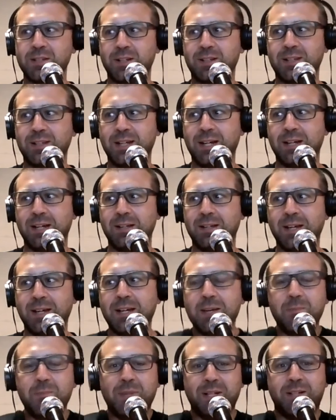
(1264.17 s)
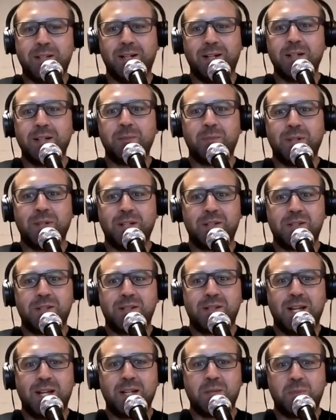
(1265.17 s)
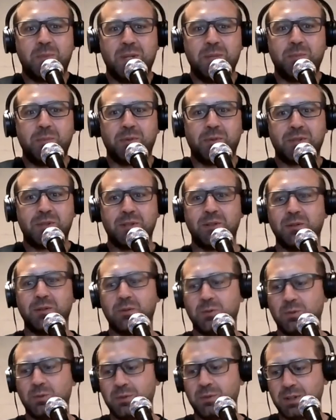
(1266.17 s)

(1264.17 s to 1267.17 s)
like that, it can be done, but it just takes people. So,